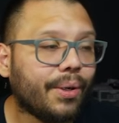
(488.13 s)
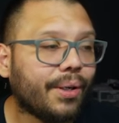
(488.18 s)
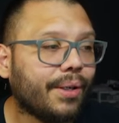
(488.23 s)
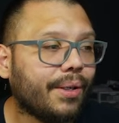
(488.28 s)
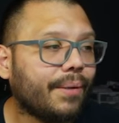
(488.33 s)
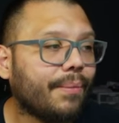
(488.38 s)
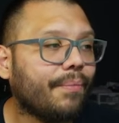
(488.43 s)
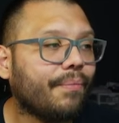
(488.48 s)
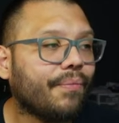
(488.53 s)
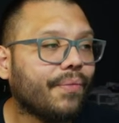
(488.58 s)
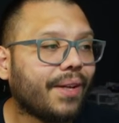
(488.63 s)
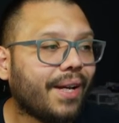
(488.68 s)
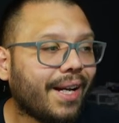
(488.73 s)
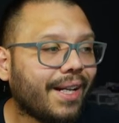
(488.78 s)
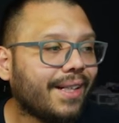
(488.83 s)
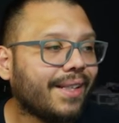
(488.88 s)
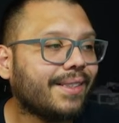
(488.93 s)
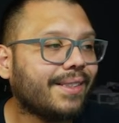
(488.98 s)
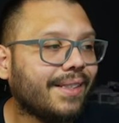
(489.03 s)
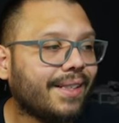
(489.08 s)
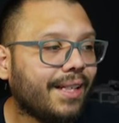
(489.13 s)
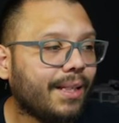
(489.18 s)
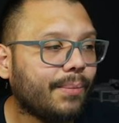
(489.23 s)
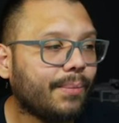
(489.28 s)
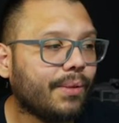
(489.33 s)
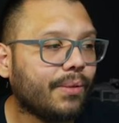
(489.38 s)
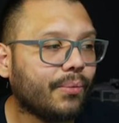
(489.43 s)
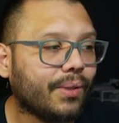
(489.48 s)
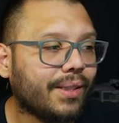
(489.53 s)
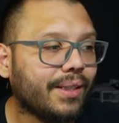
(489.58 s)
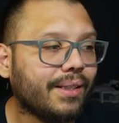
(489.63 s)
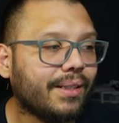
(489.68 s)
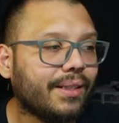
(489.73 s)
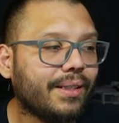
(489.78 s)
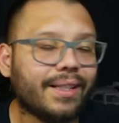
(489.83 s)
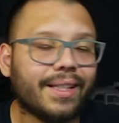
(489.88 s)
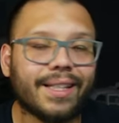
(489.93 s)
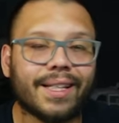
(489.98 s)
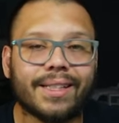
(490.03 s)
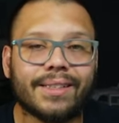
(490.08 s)
but I like to keep it
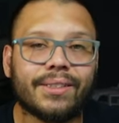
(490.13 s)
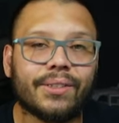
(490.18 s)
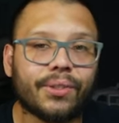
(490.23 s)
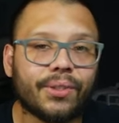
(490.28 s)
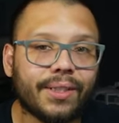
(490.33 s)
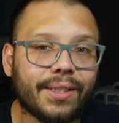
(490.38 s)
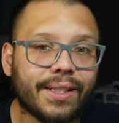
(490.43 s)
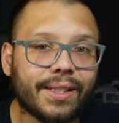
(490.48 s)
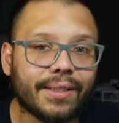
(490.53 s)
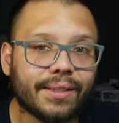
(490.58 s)
within the last 30